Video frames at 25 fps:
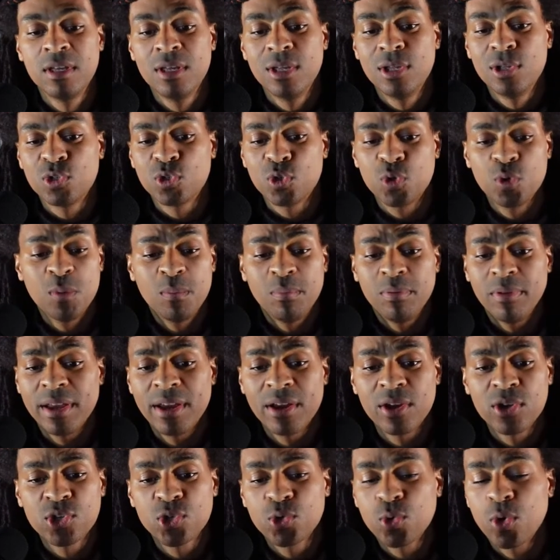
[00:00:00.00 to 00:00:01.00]
two
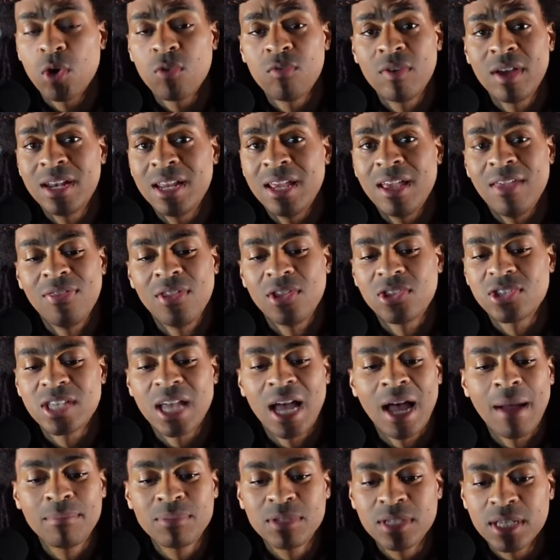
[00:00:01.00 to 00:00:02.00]
players who are already in the
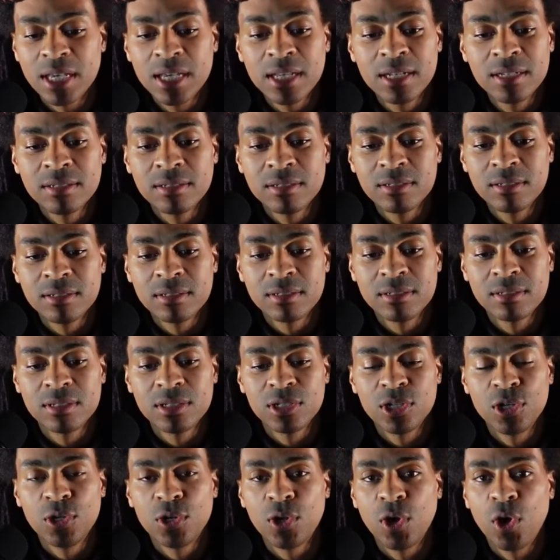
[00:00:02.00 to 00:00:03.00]
top 10,
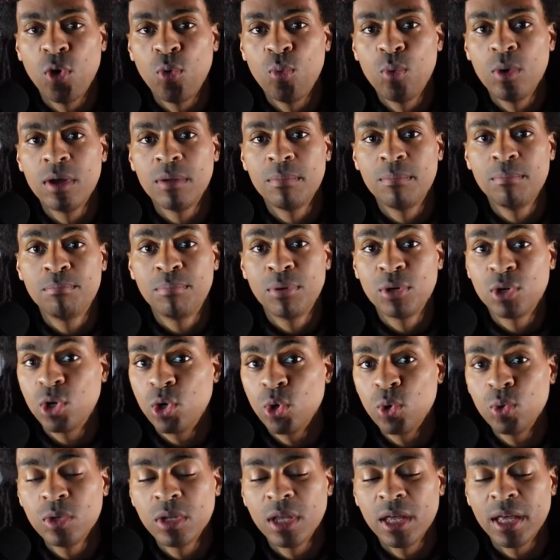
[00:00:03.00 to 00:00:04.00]
you know, with
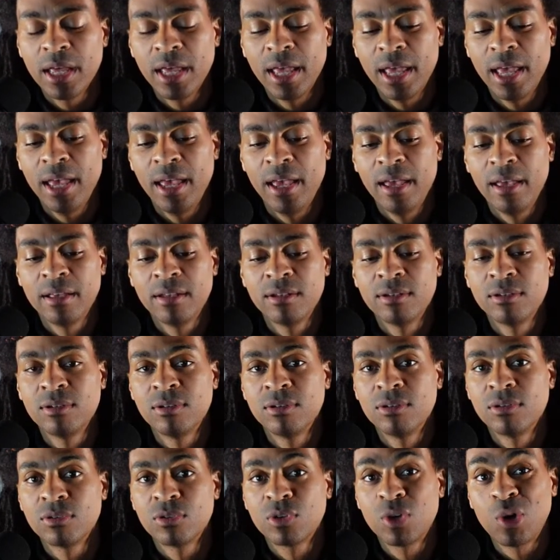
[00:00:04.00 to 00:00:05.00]
Pegula and
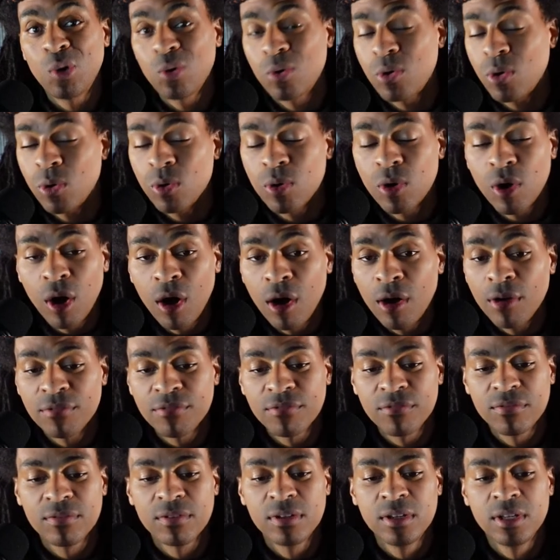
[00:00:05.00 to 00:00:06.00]
Coco
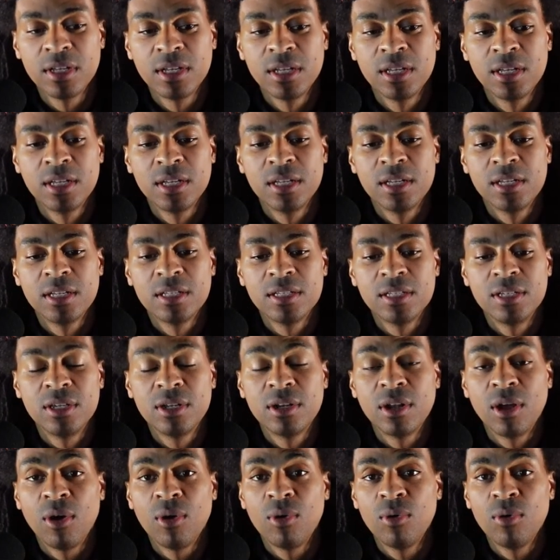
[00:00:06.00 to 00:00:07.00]
Gauff, you
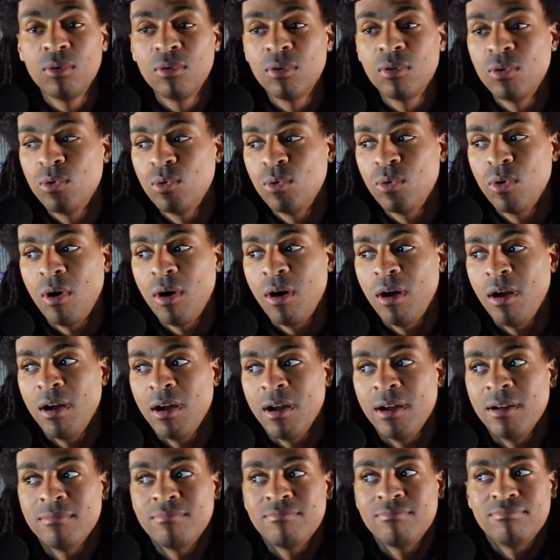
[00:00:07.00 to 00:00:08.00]
know, who
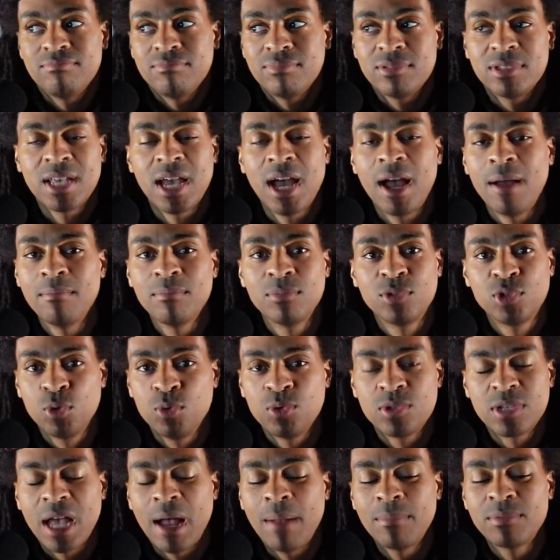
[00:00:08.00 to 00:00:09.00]
are two
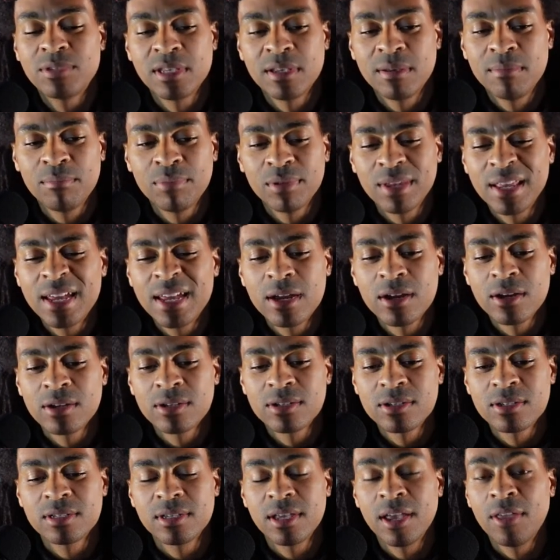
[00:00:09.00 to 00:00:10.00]
top 10
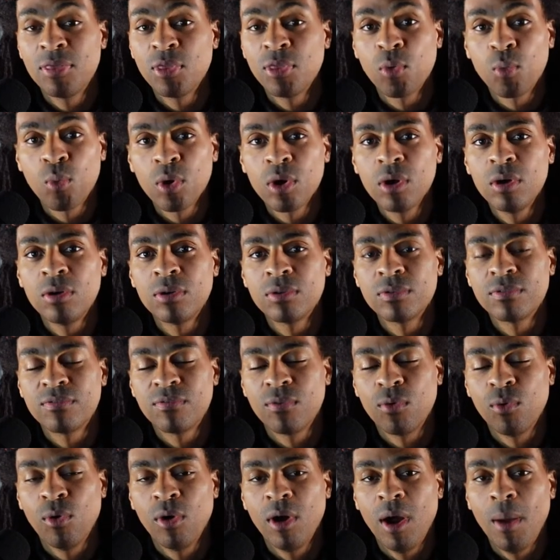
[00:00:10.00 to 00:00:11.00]
players in the world
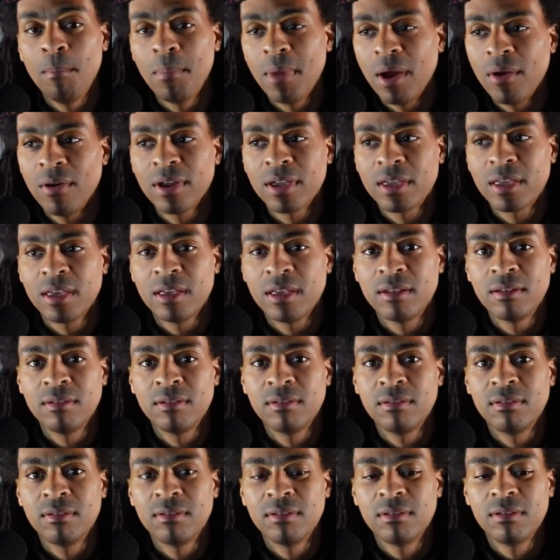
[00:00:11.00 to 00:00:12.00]
for
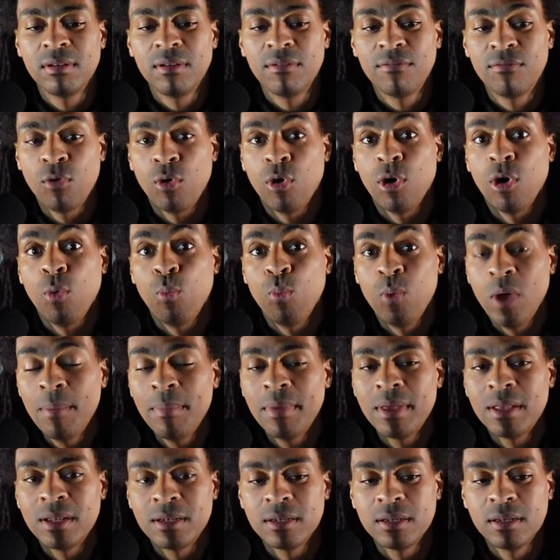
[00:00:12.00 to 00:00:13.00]
American, for
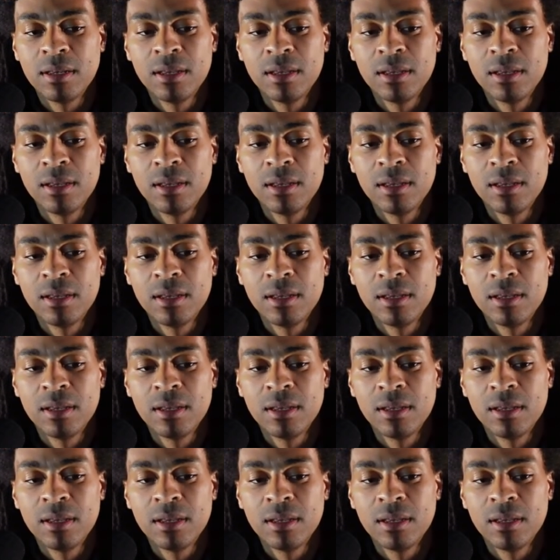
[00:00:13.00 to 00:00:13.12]
women,